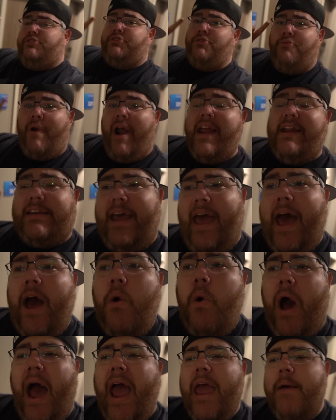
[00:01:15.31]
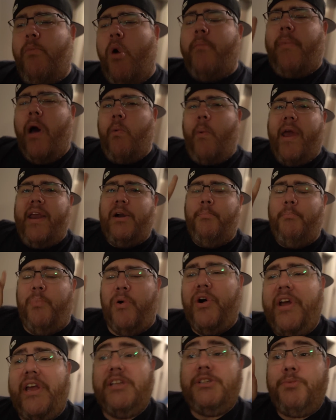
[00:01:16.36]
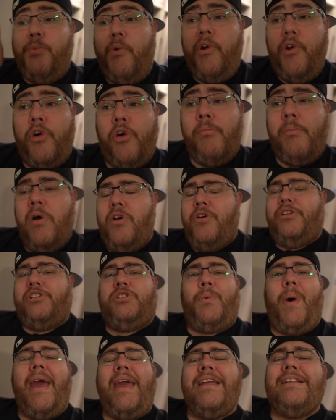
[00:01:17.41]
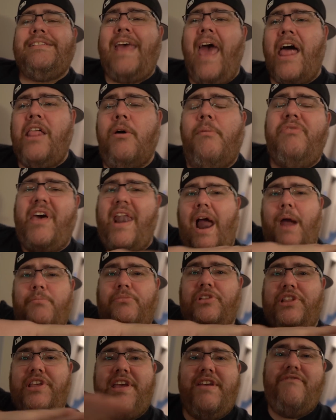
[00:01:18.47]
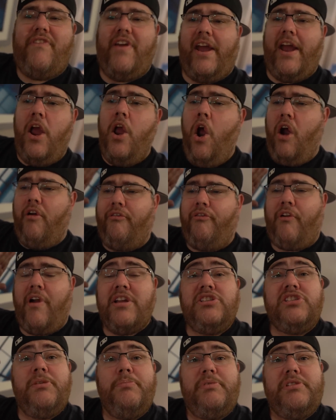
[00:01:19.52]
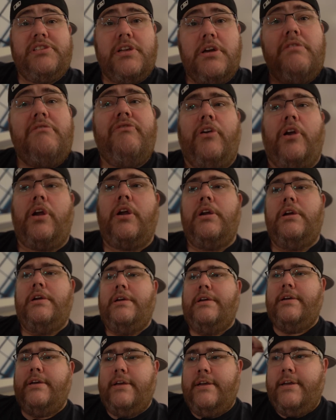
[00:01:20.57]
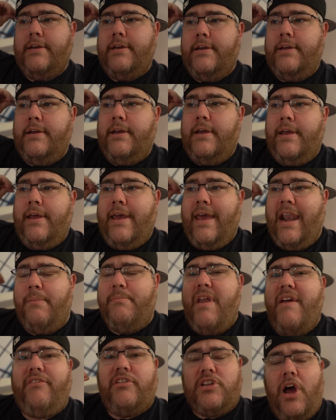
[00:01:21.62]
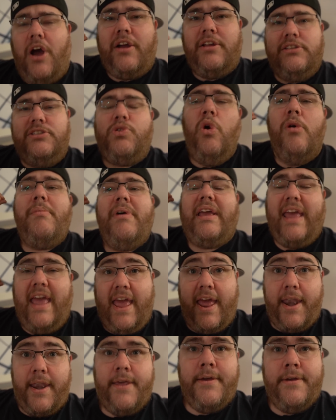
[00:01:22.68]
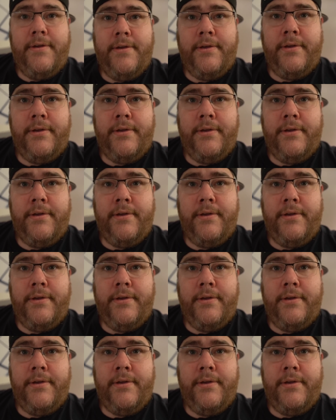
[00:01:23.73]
So right now, I am on my way to Boogie's room so I can tell him that I'm leaving. Our friendship is over, and I'm never talking to him again.